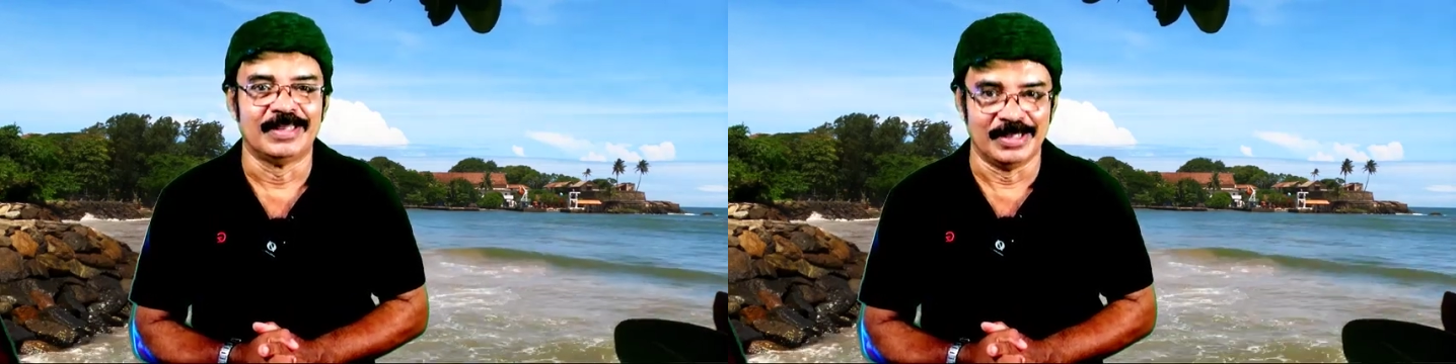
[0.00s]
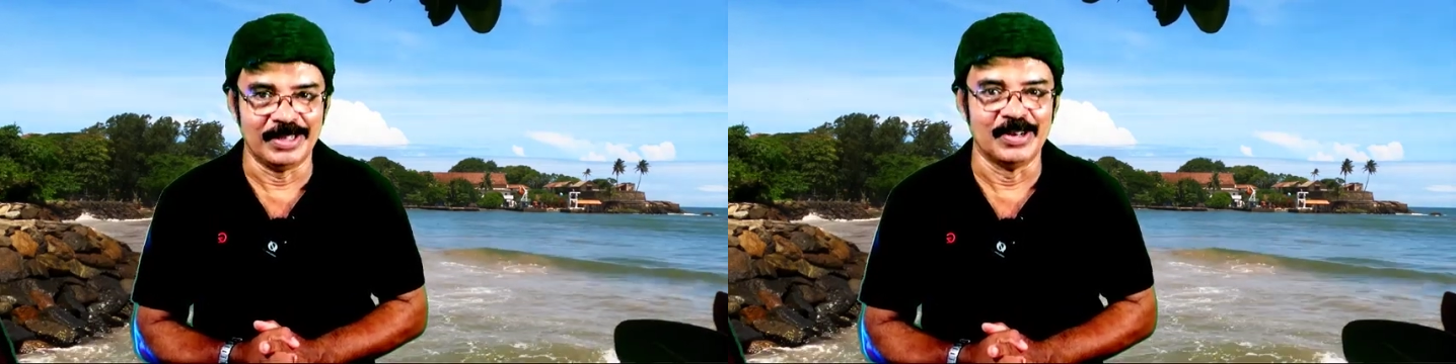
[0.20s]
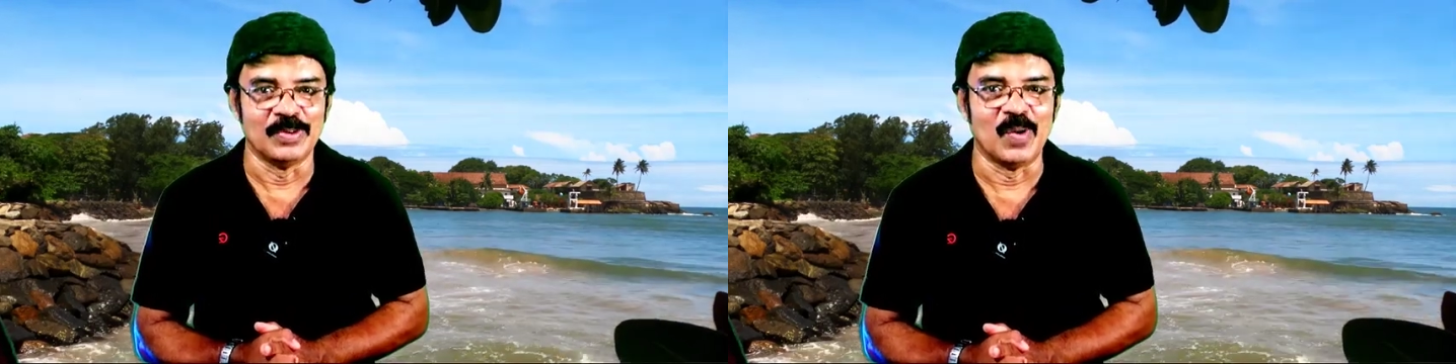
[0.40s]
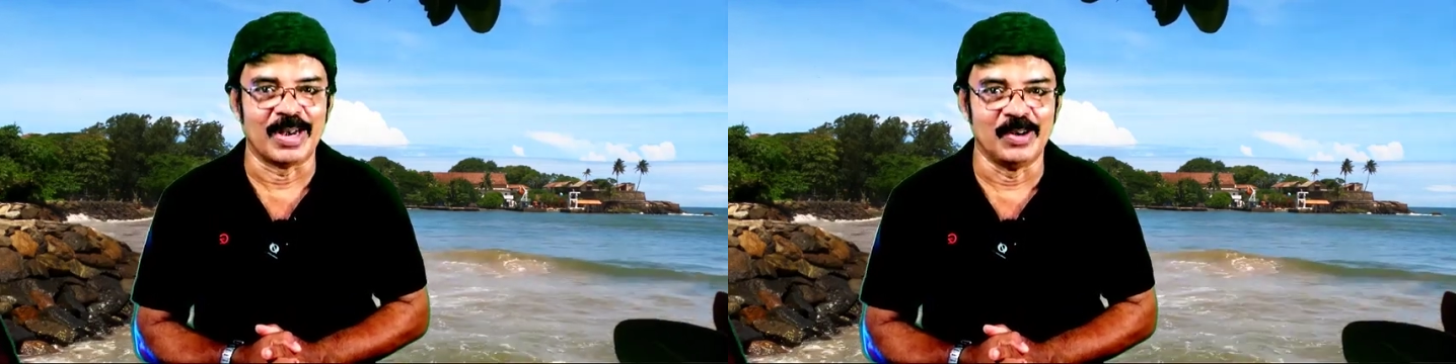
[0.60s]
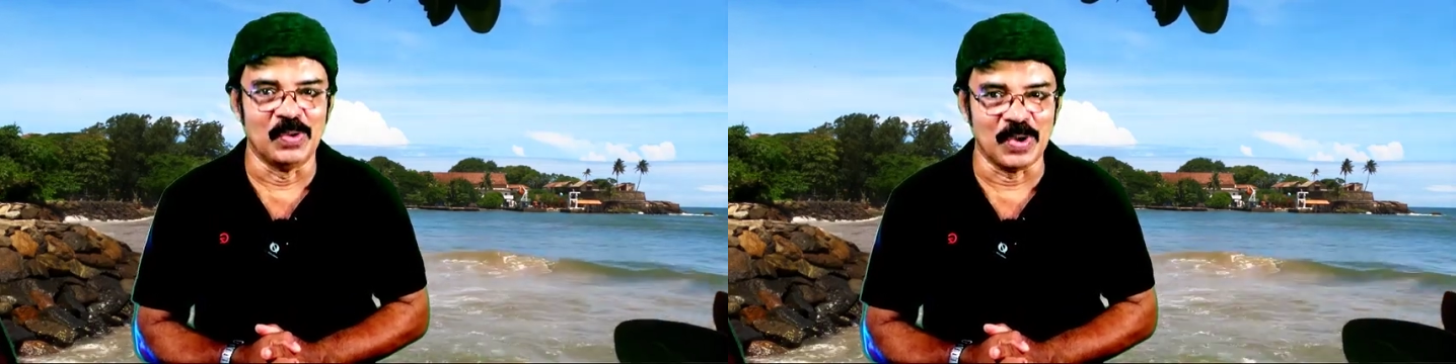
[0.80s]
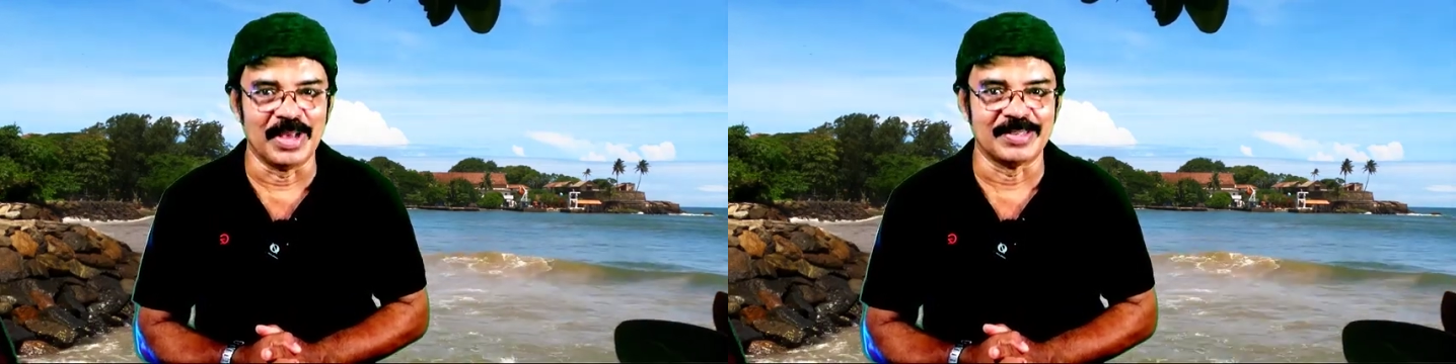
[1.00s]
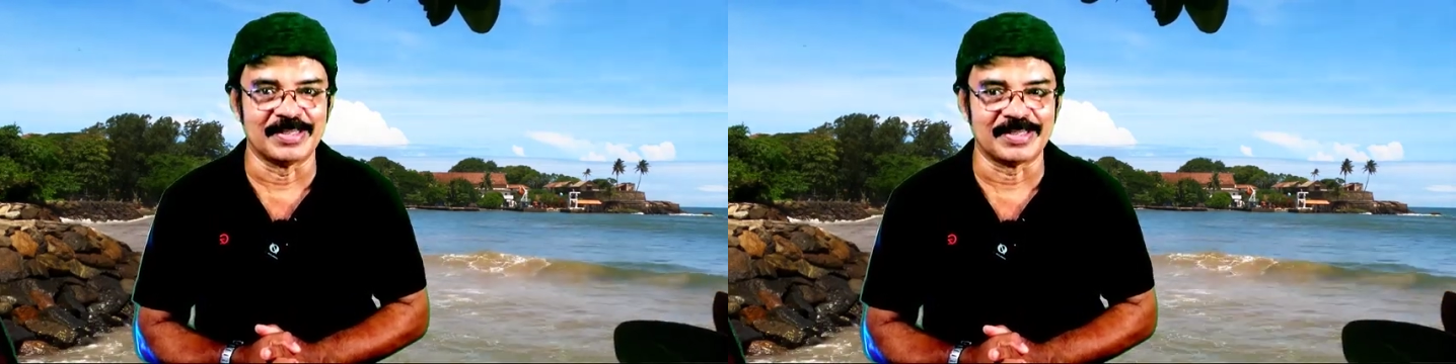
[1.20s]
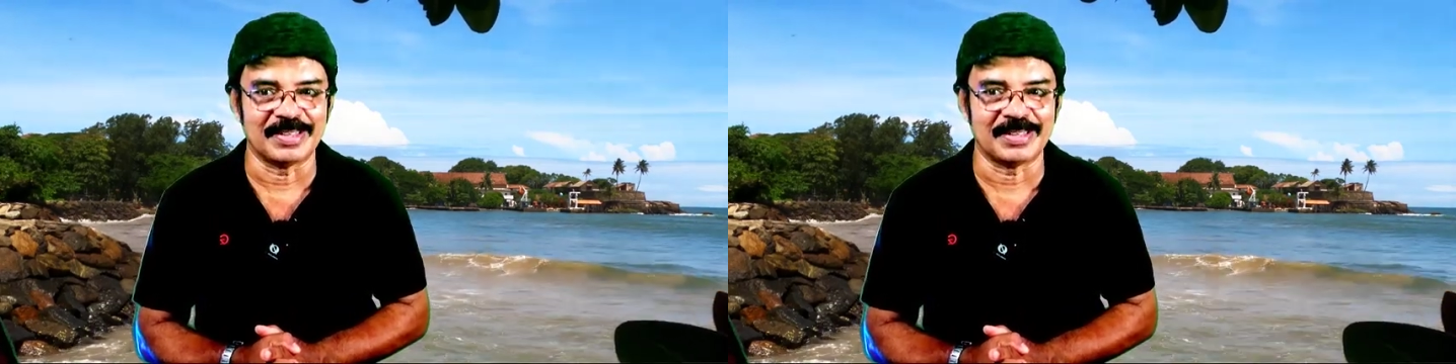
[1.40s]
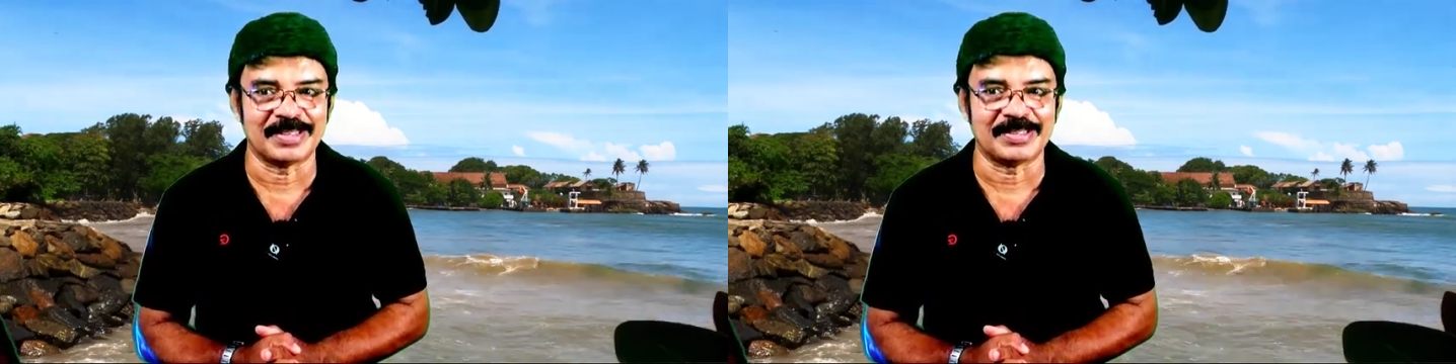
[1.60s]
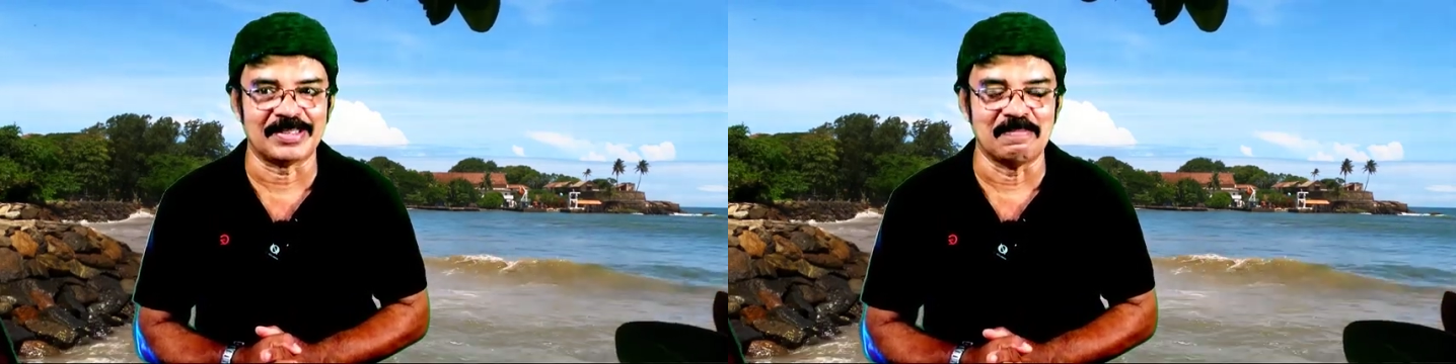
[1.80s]
You know what? Lawyers
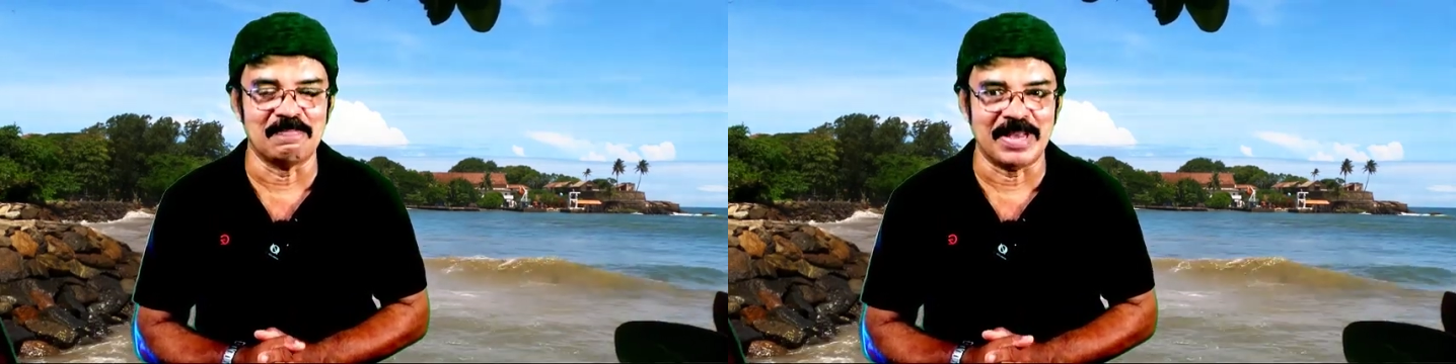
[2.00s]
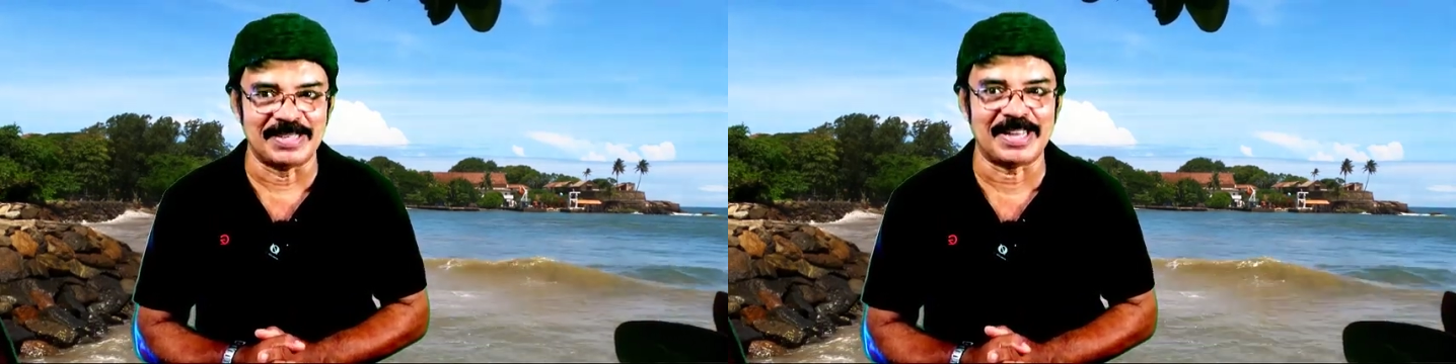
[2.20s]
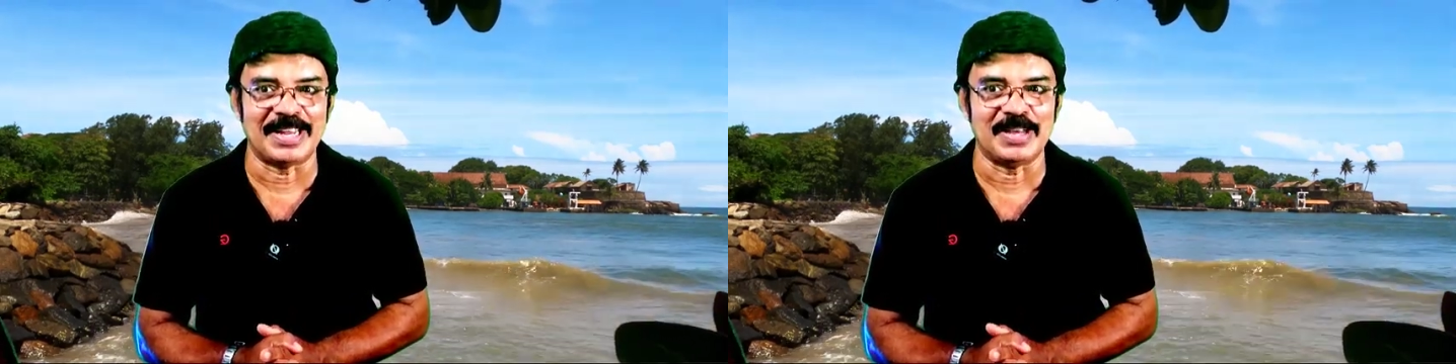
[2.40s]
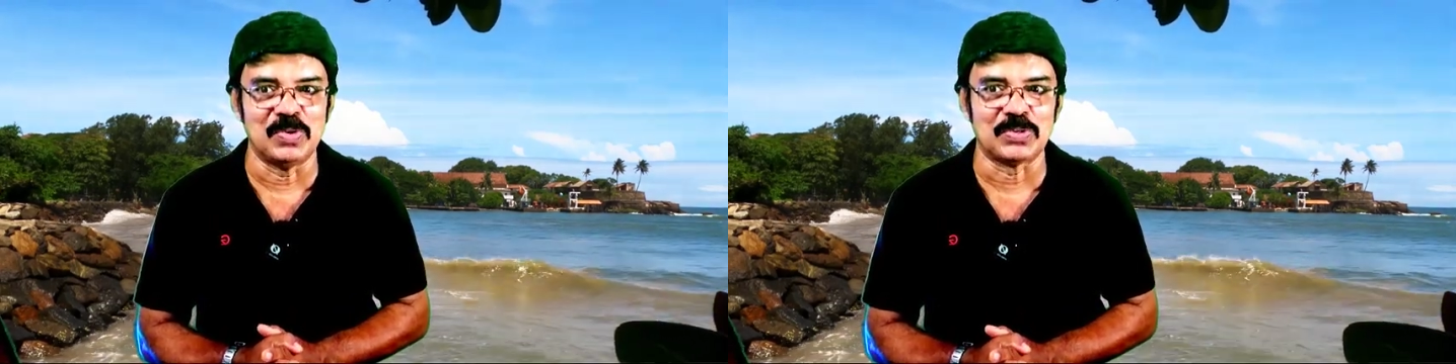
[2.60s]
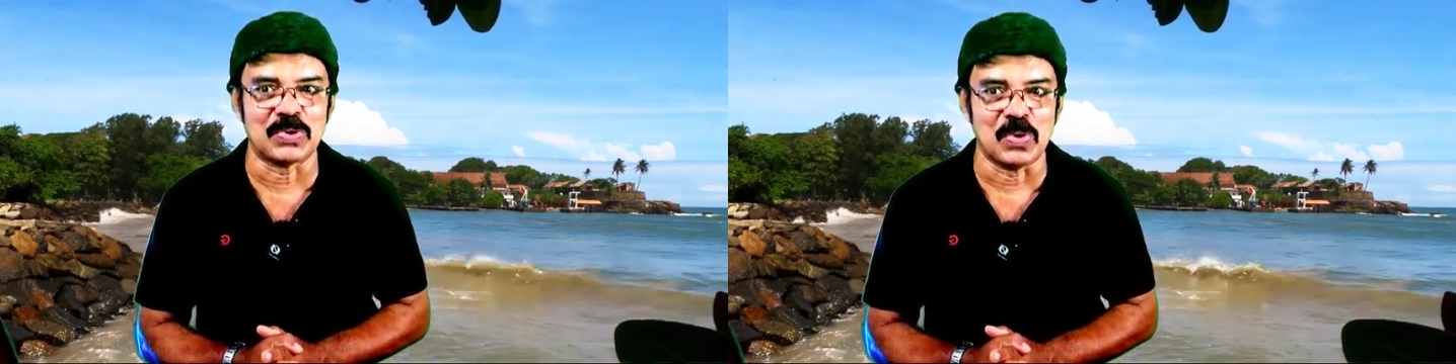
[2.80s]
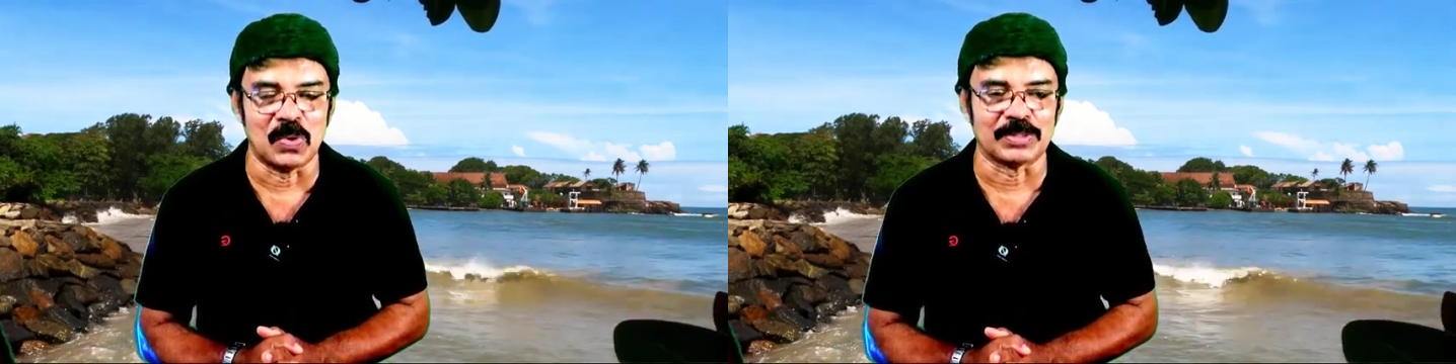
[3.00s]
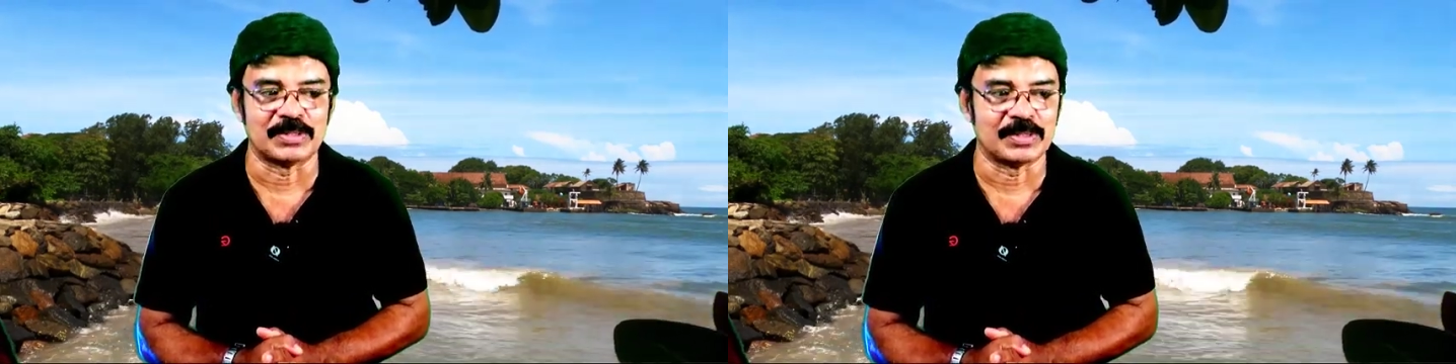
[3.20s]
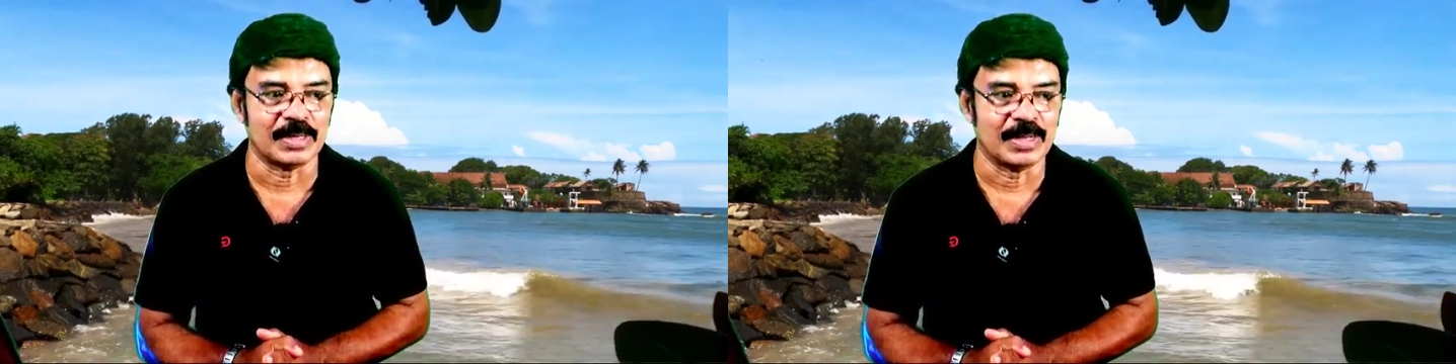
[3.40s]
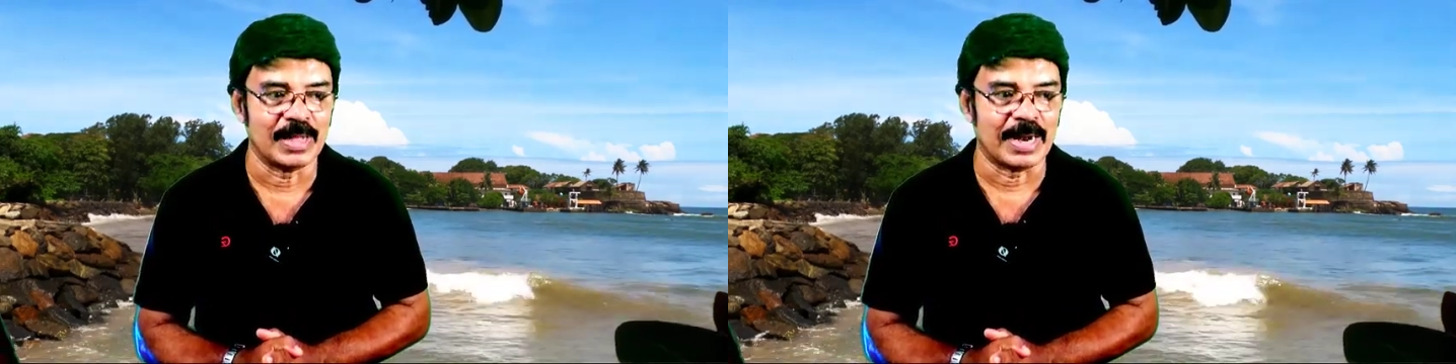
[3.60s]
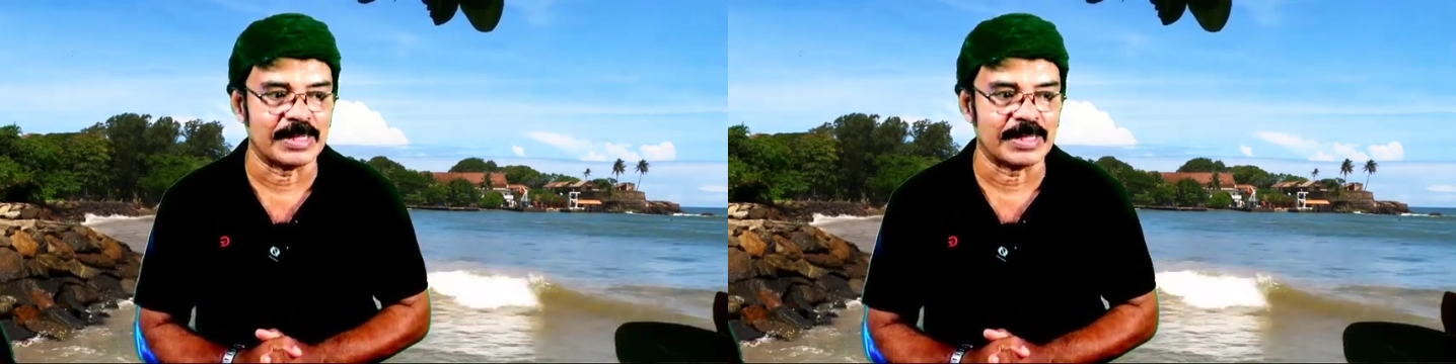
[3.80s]
basically go to court and they